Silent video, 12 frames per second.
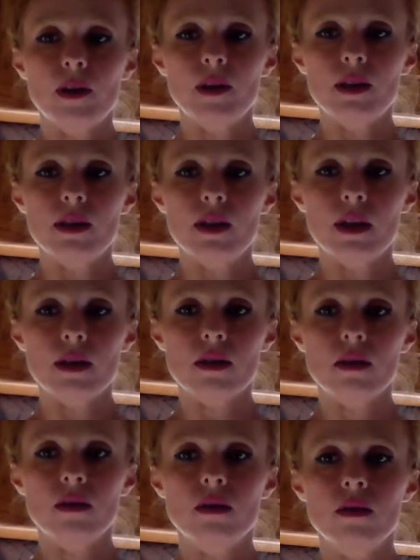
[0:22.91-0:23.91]
about this
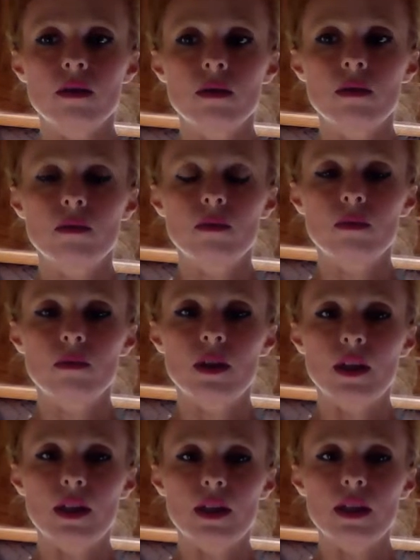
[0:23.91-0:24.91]
next
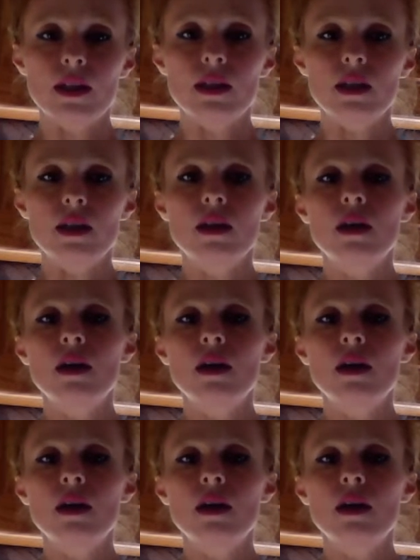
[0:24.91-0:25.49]
thing that they did